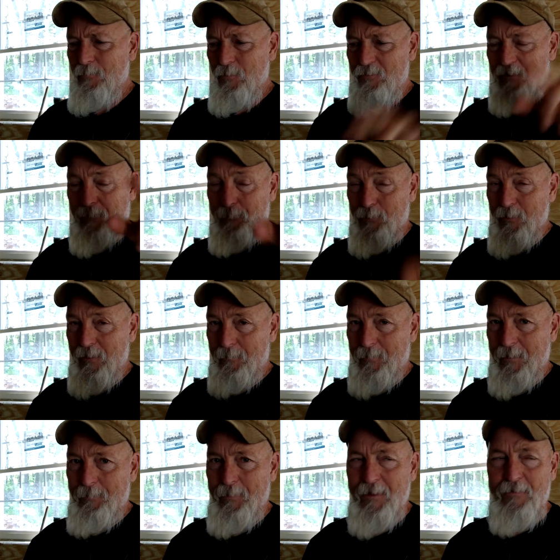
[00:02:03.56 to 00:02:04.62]
which I put on
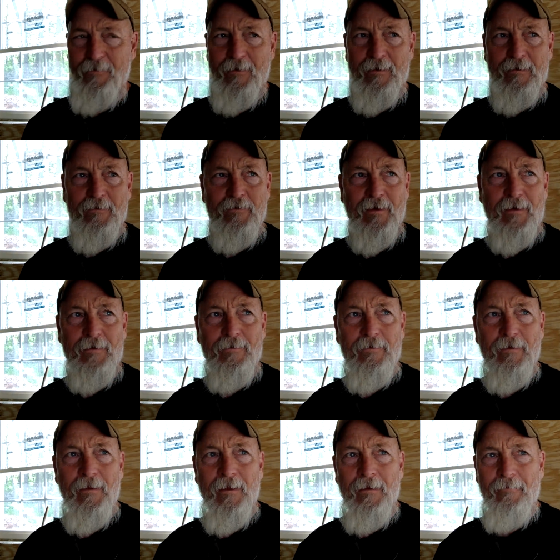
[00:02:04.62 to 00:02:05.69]
my Patreon
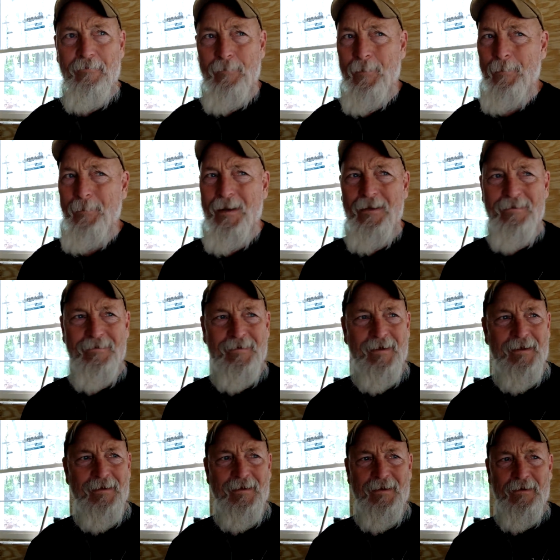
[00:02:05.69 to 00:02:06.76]
channel, from about
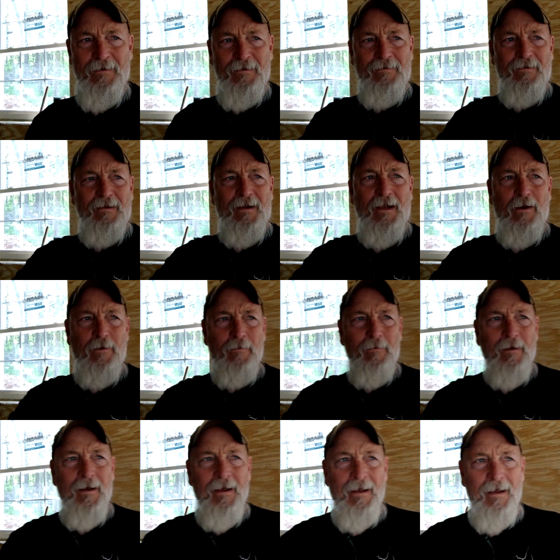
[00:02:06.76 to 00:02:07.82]
ten years ago,
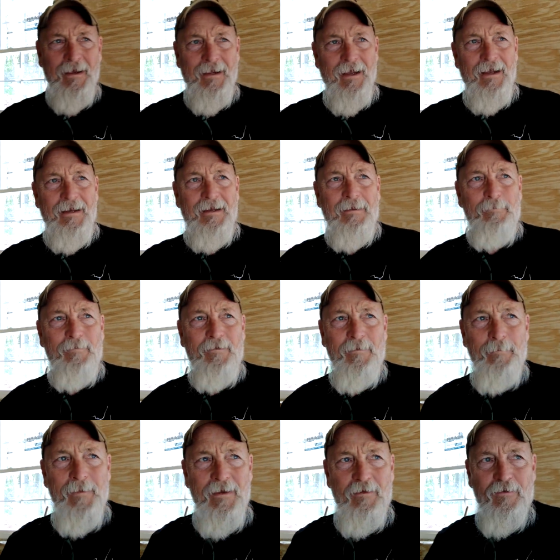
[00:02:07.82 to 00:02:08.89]
a guy named
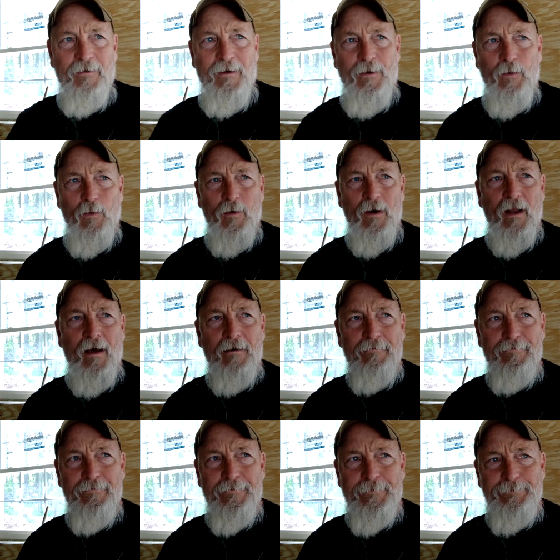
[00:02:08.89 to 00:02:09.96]
Dmitri
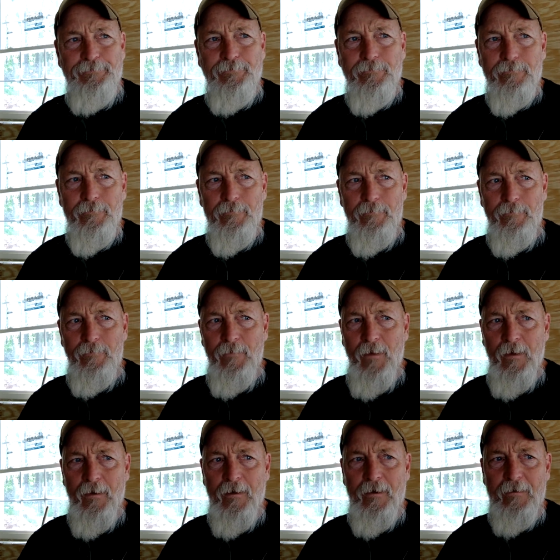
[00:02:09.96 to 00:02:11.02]
Orlov,
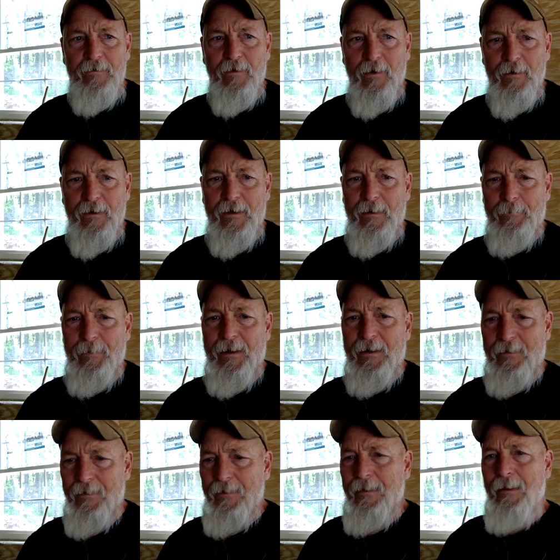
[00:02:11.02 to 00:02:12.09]
Uh, talking
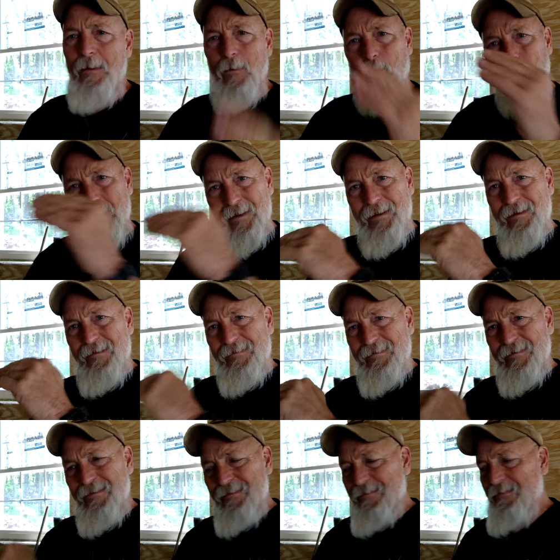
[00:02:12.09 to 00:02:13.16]
about what he
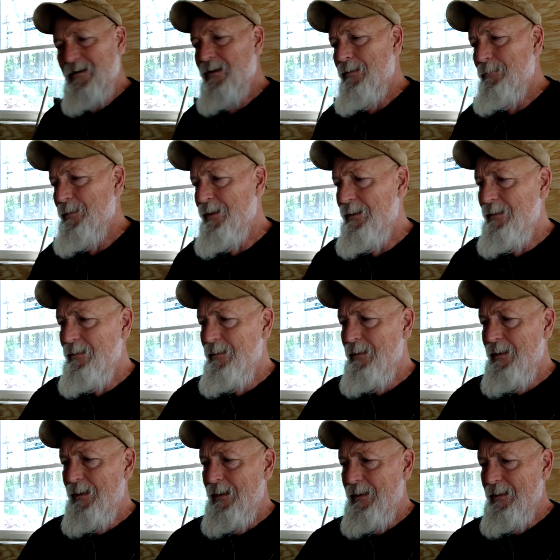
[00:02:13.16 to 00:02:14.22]
sees coming.
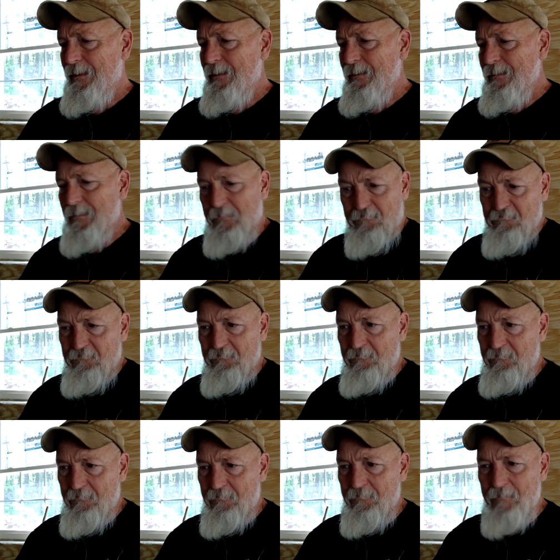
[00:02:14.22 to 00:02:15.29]
And uh,
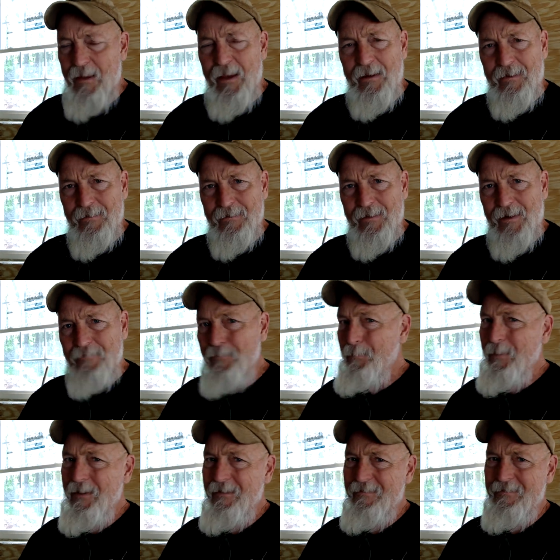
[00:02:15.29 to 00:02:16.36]
yeah,
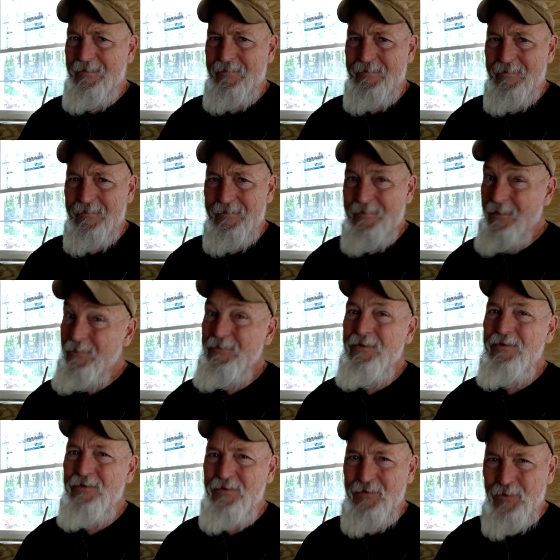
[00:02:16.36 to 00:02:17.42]
everybody sees it. There's a
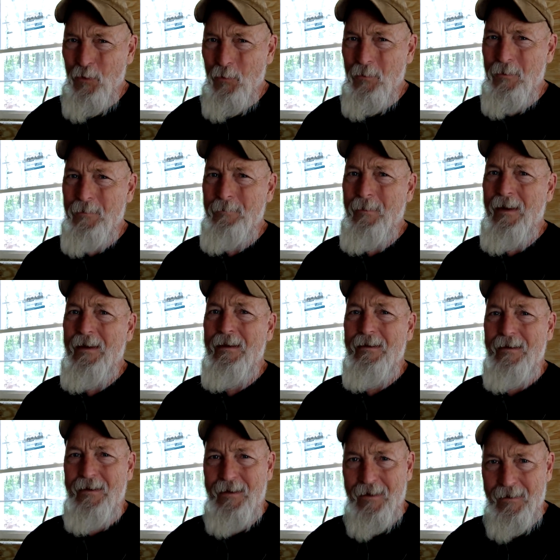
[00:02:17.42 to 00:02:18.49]
storm
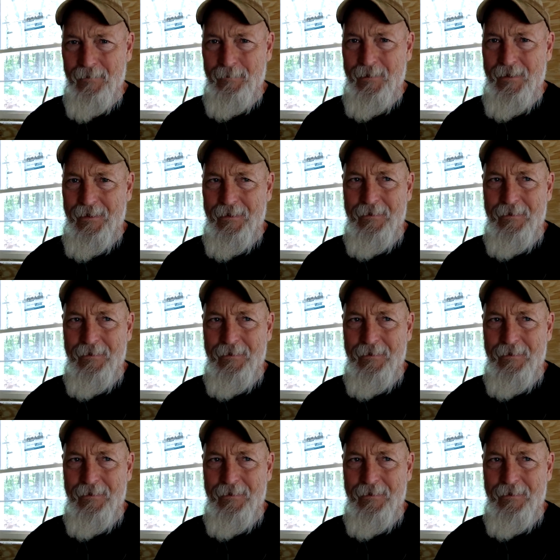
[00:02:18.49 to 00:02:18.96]
coming.